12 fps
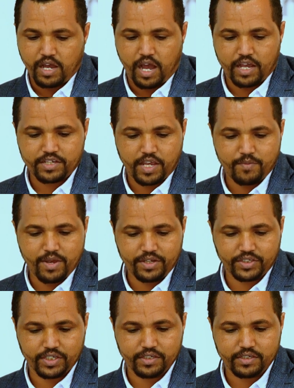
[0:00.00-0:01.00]
As I
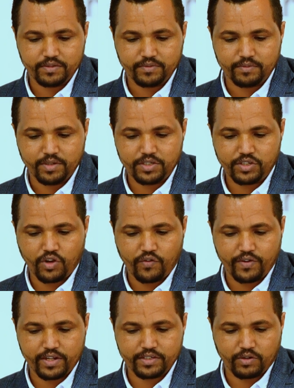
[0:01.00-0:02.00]
mentioned, Ministry
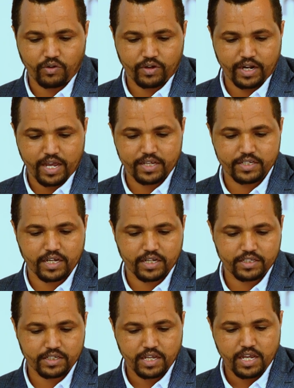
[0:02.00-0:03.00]
of Health recognizes
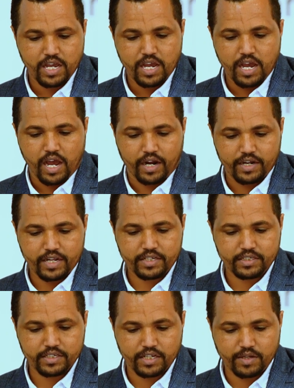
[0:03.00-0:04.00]
that
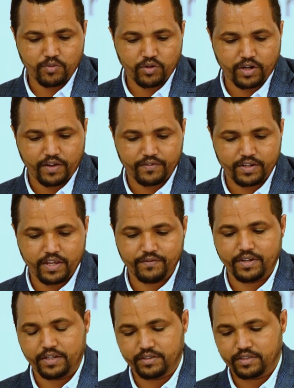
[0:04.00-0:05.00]
harnessing the demographic
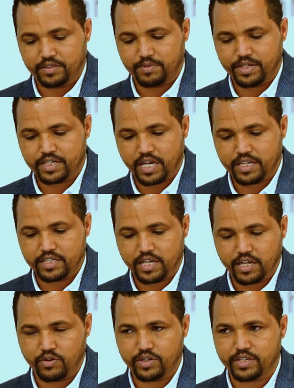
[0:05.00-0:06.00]
dividend, especially the
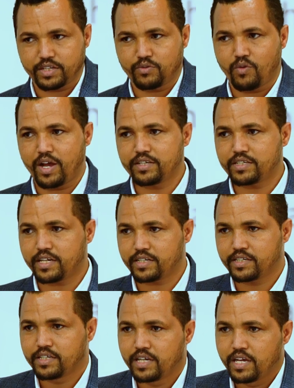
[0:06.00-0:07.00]
adolescent,
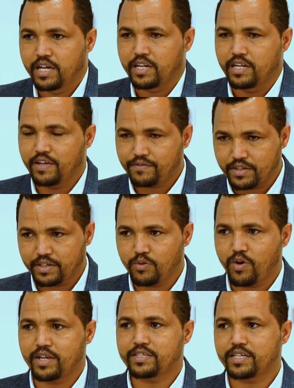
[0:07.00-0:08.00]
one-third, lifting
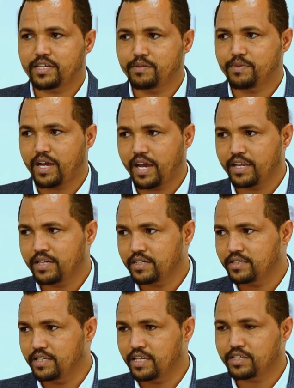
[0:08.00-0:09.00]
one-third behind,
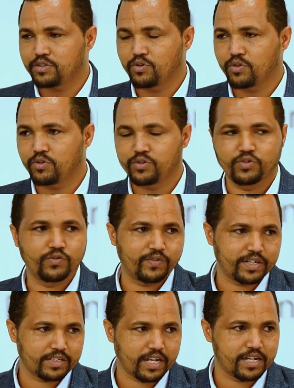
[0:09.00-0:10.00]
there is no
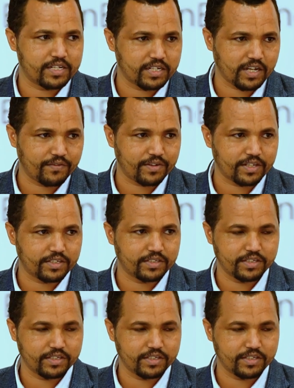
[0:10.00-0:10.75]
universal health coverage.